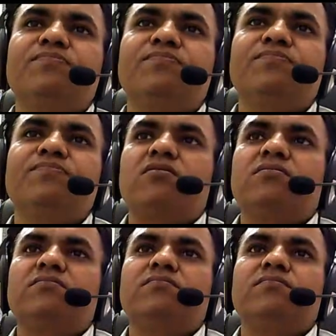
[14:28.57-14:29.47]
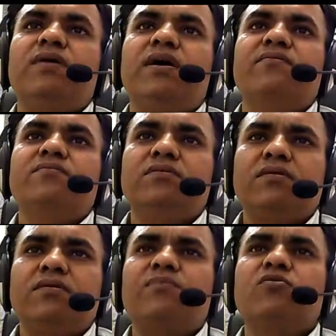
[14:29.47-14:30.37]
or by
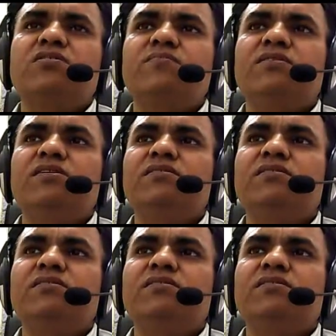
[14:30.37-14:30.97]
carboxymethyl